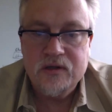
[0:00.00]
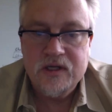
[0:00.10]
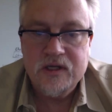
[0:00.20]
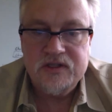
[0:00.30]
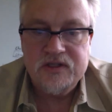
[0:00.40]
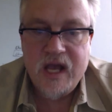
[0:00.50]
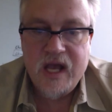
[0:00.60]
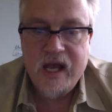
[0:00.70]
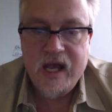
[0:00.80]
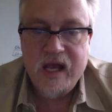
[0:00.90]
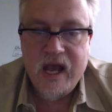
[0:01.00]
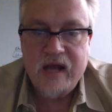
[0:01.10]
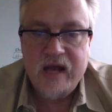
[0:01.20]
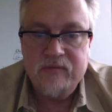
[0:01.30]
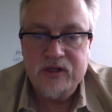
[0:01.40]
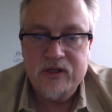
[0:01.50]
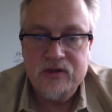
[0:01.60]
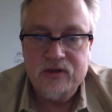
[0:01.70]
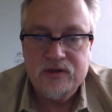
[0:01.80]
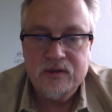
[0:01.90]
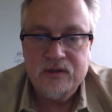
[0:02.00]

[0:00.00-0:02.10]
It's AA admin user.